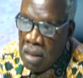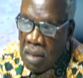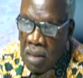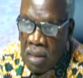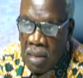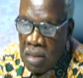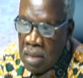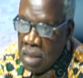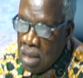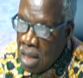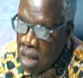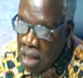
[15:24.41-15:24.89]

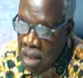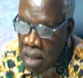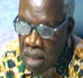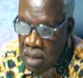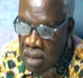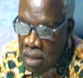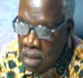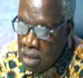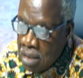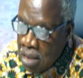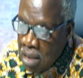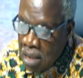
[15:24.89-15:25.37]
Cause Ghana
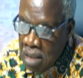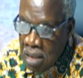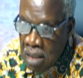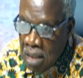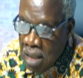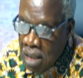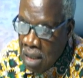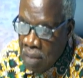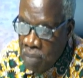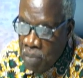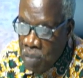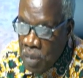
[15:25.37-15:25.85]
say
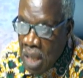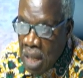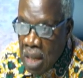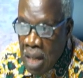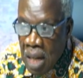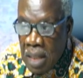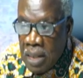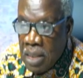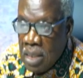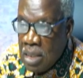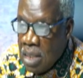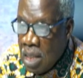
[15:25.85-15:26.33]
there,
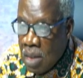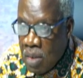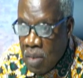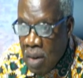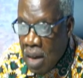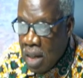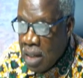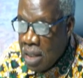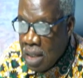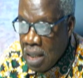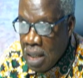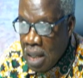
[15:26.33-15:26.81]
I just say
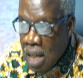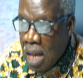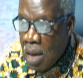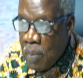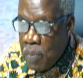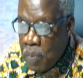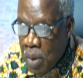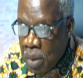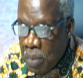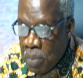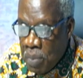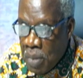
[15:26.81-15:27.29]
Rade
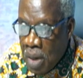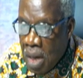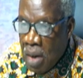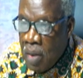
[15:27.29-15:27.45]
ebem.